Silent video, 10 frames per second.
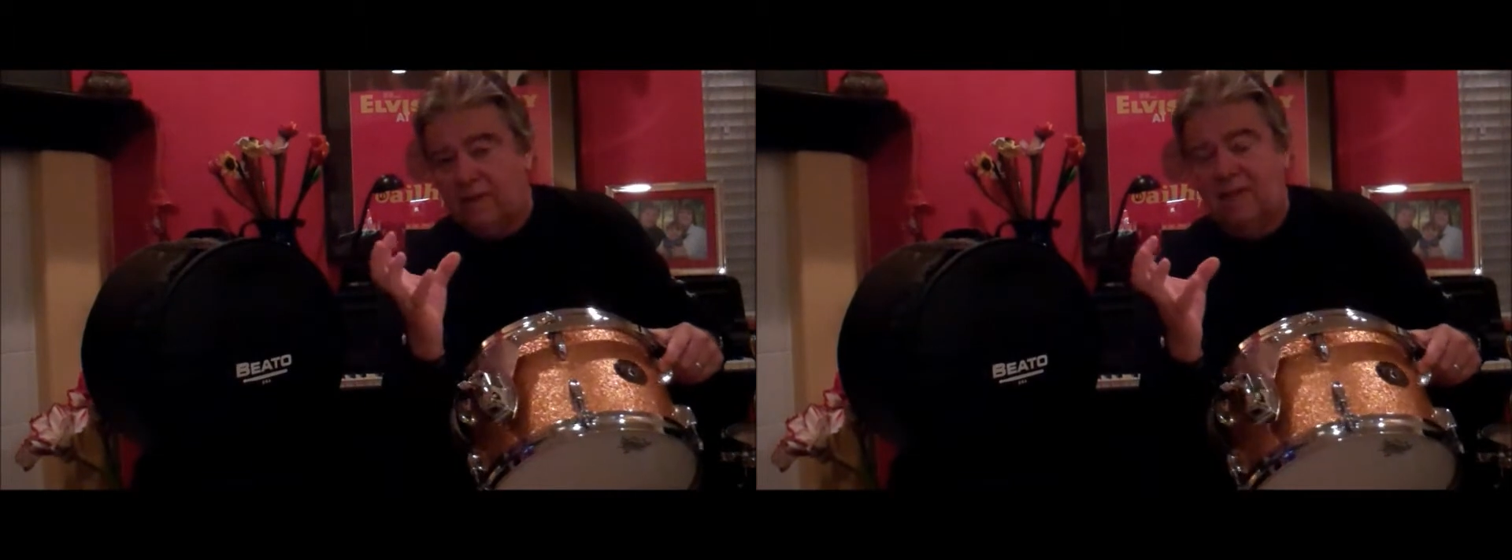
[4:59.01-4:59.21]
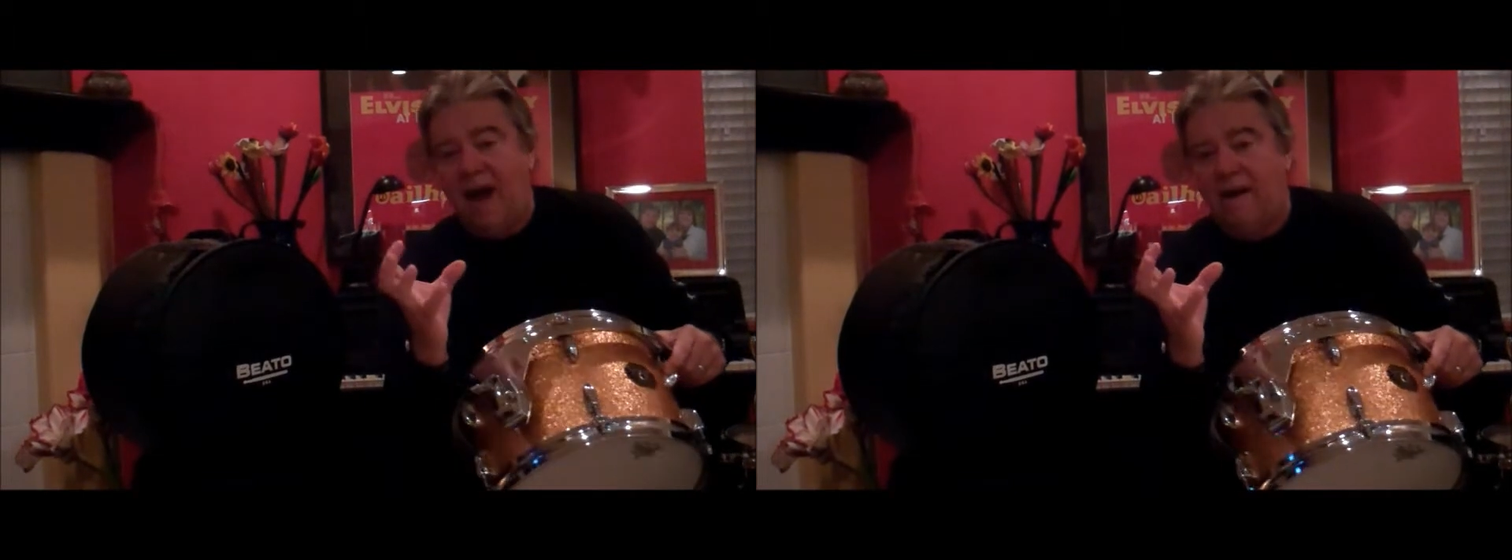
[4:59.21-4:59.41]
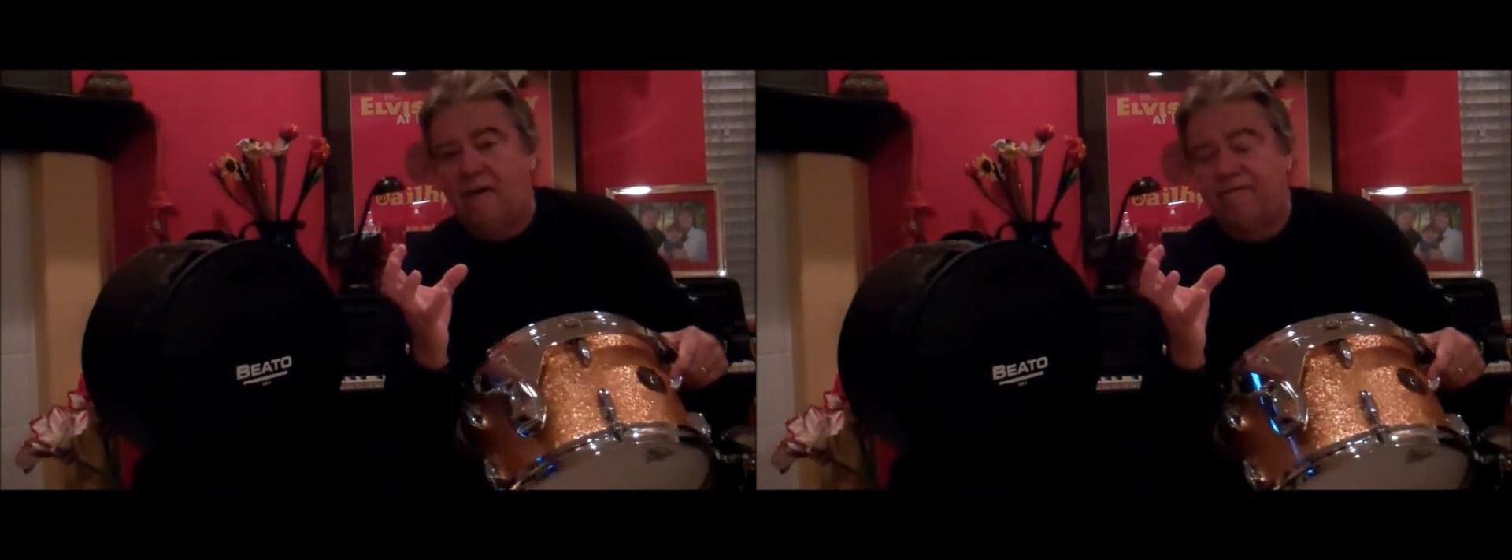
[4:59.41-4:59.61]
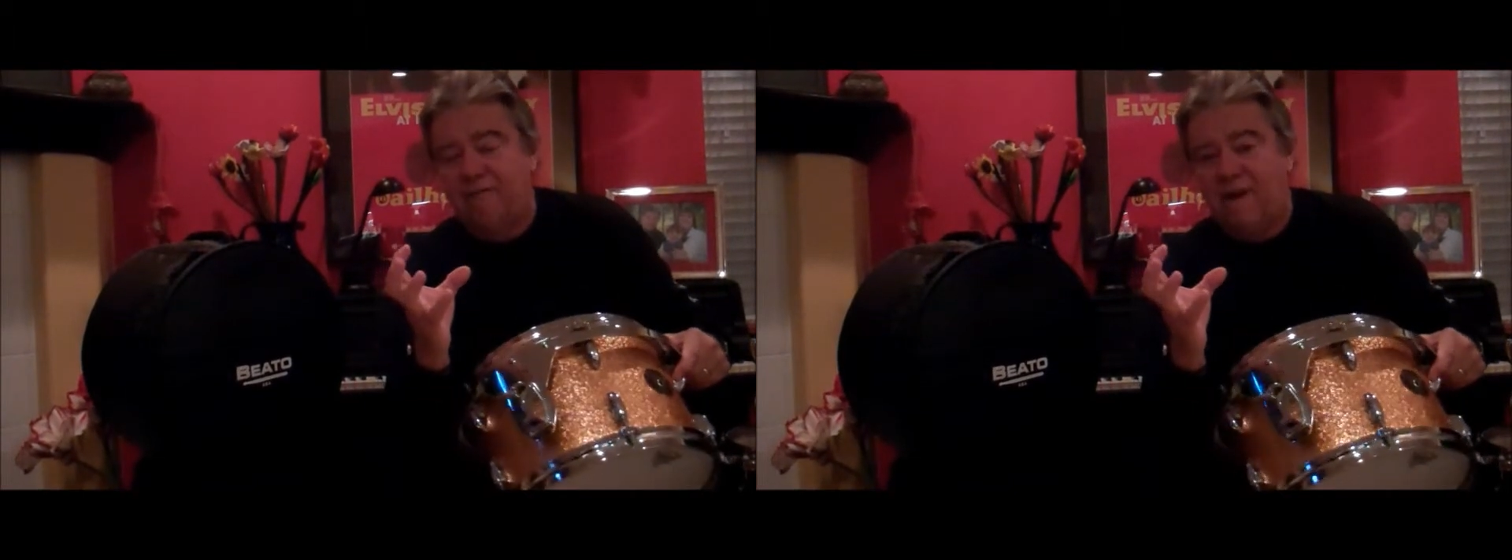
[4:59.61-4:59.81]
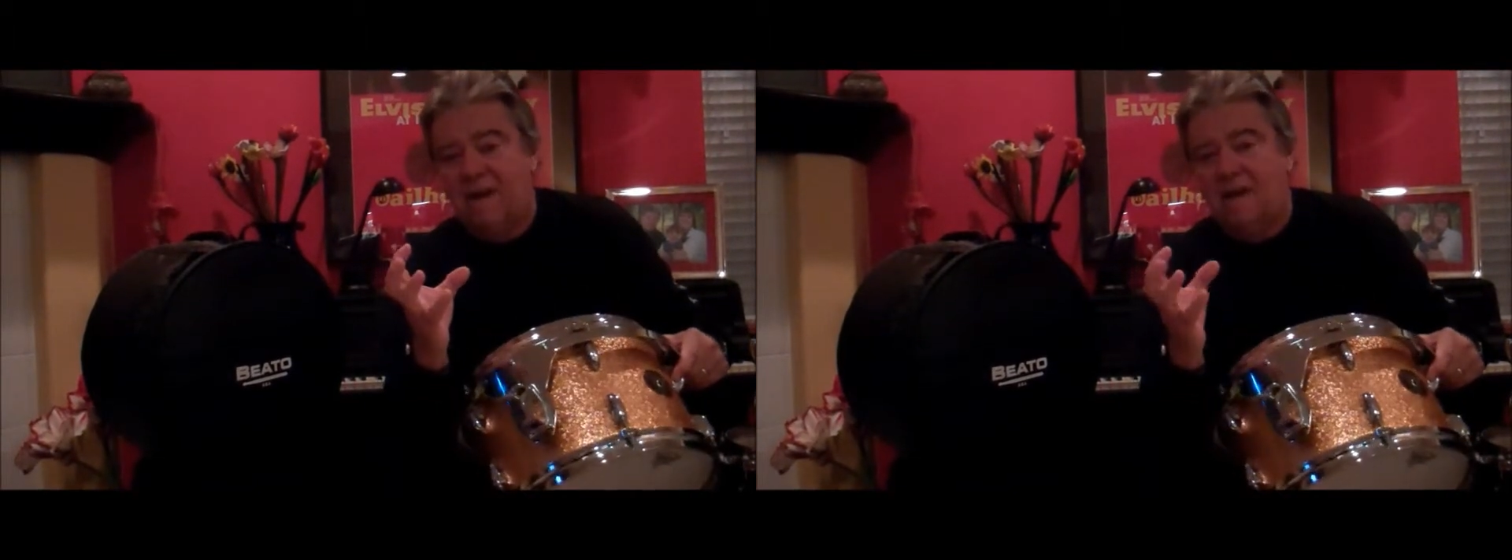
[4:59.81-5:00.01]
a tighter
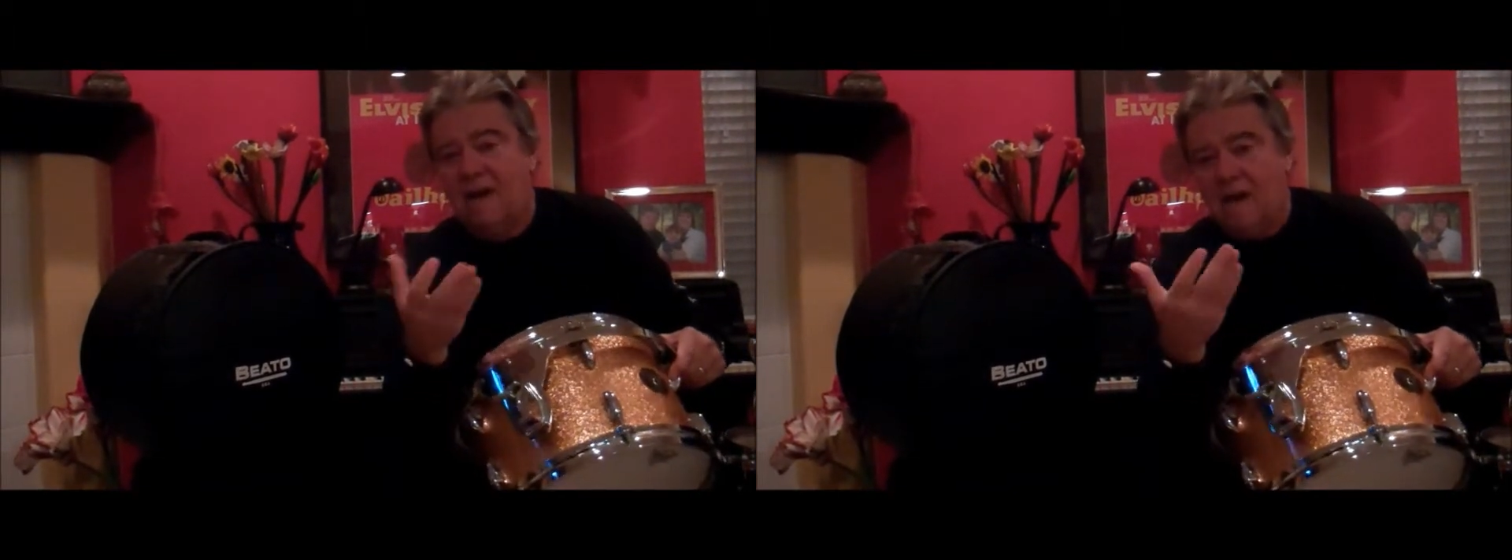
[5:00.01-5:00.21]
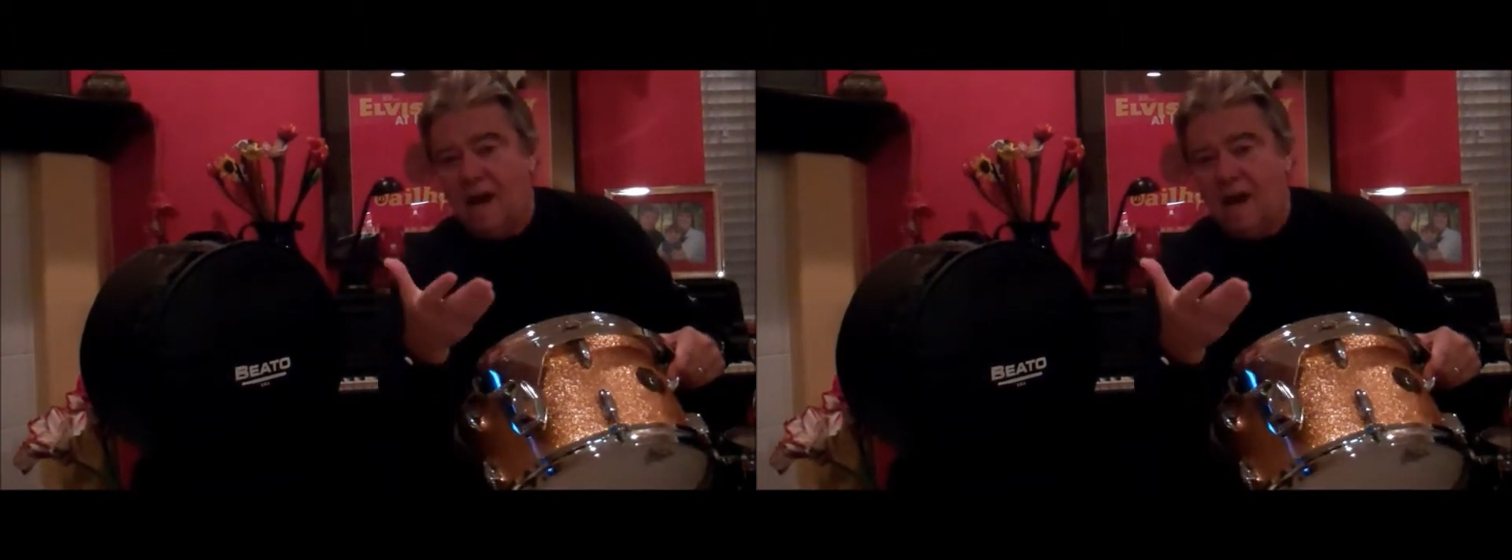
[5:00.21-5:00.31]
fit,